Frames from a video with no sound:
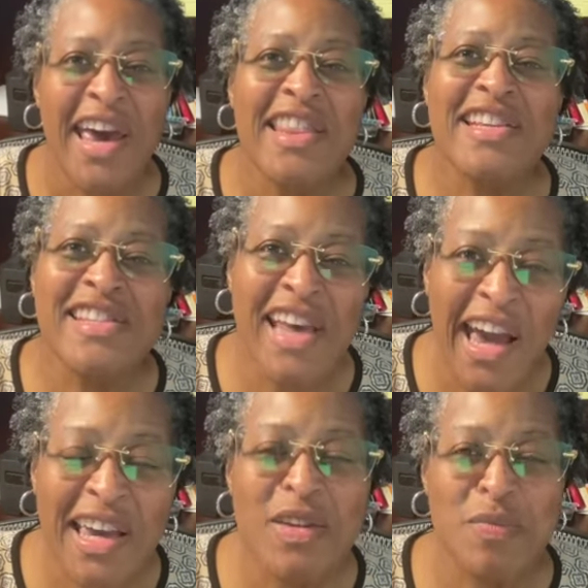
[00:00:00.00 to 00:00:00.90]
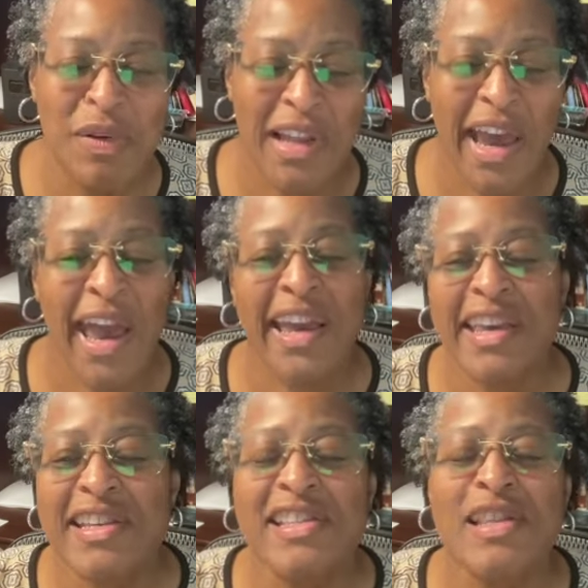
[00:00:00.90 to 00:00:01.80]
The second plague
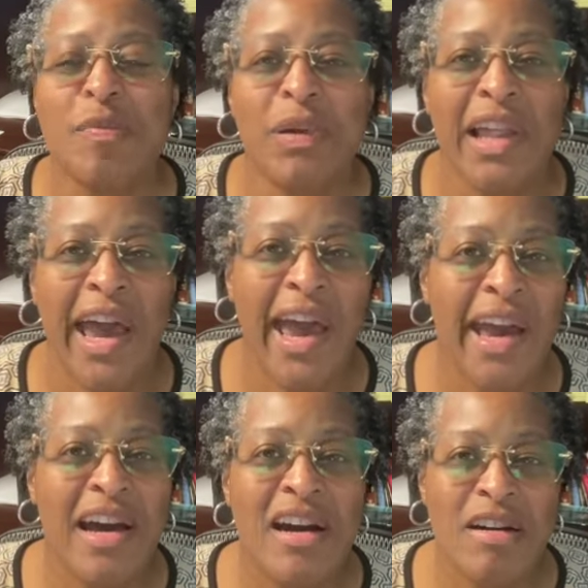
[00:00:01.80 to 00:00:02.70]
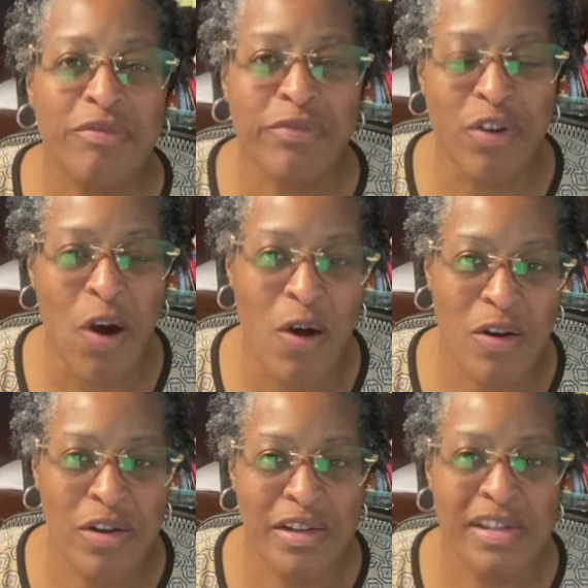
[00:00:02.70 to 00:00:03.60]
is the plague of
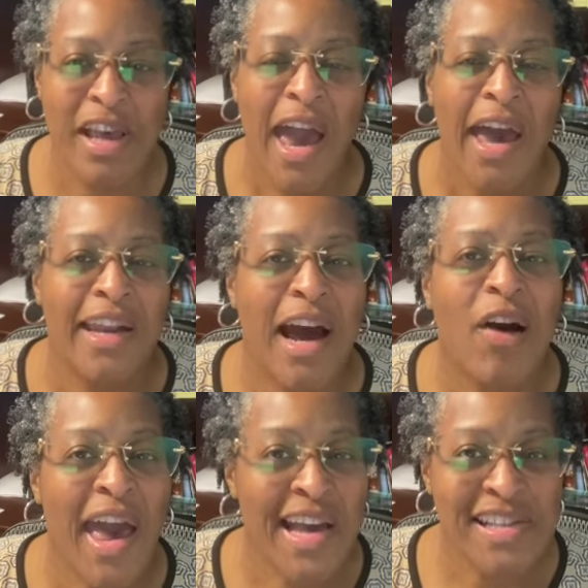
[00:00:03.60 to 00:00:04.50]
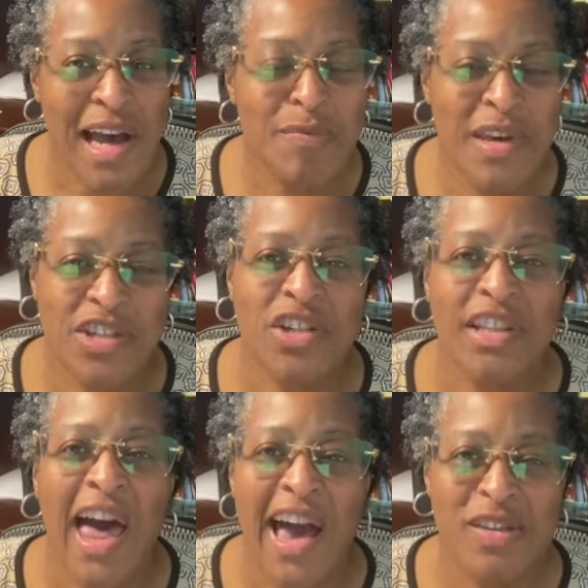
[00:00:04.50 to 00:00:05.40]
frogs. Now, as I mentioned
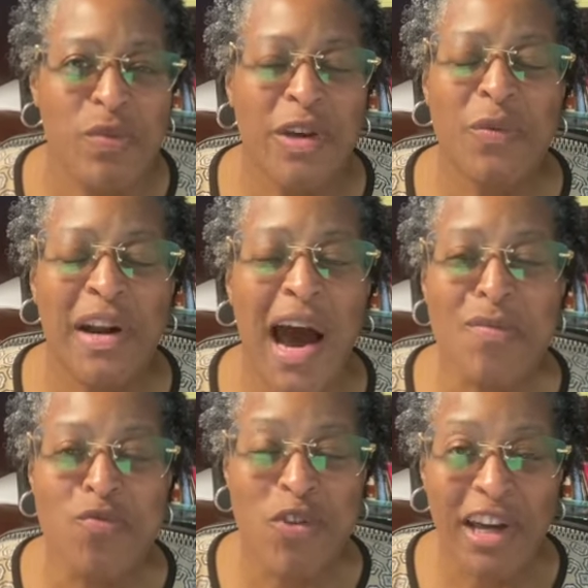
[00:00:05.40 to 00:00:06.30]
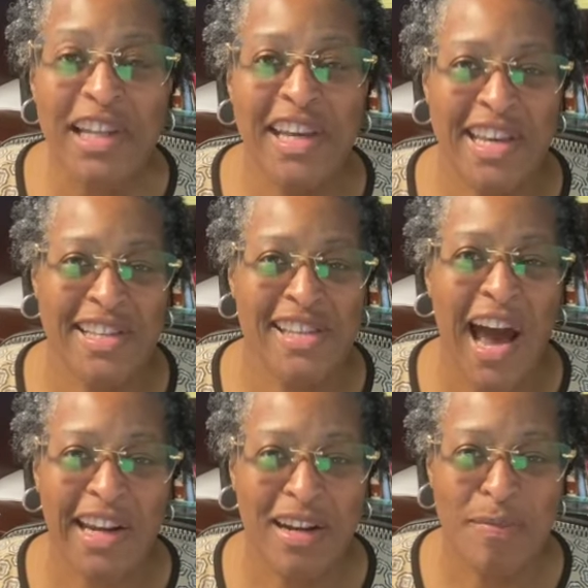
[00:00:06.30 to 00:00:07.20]
last week, what I'm really
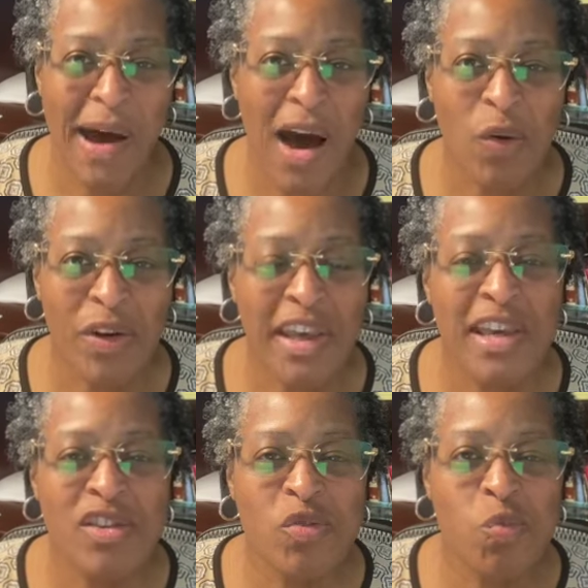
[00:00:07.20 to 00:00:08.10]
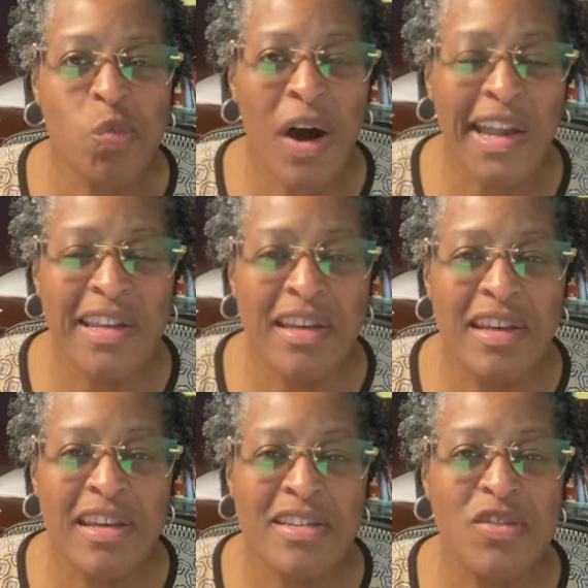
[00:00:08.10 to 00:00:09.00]
excited about is what
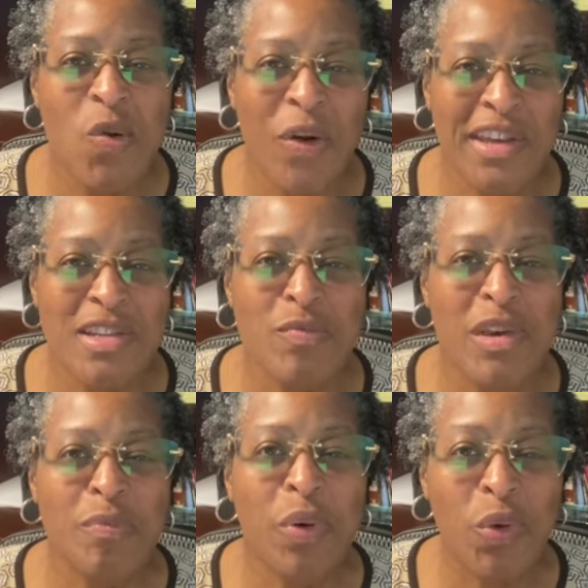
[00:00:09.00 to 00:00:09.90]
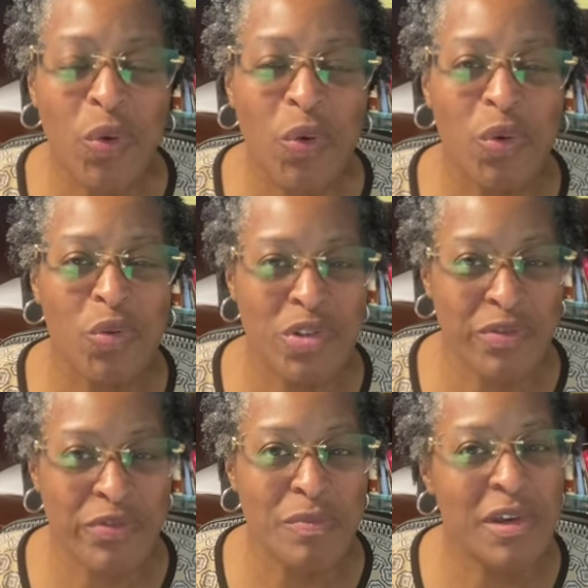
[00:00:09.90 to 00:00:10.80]
is going to be pulled
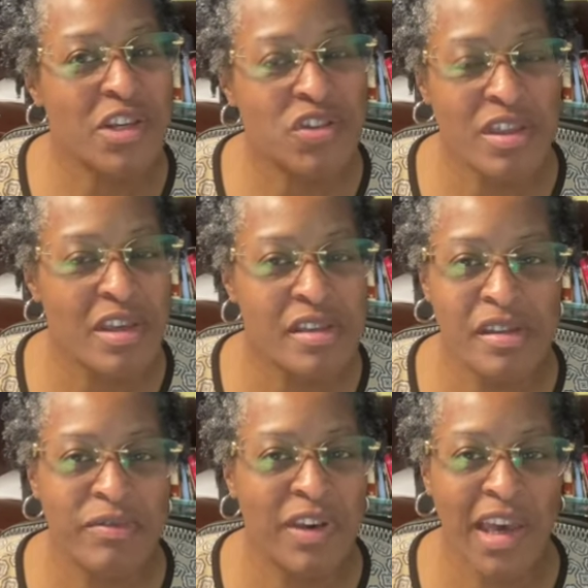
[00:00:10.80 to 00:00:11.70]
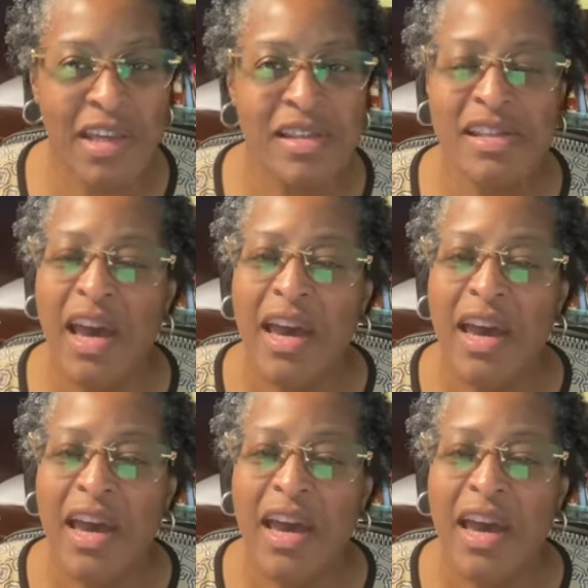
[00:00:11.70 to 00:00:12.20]
from each of these events.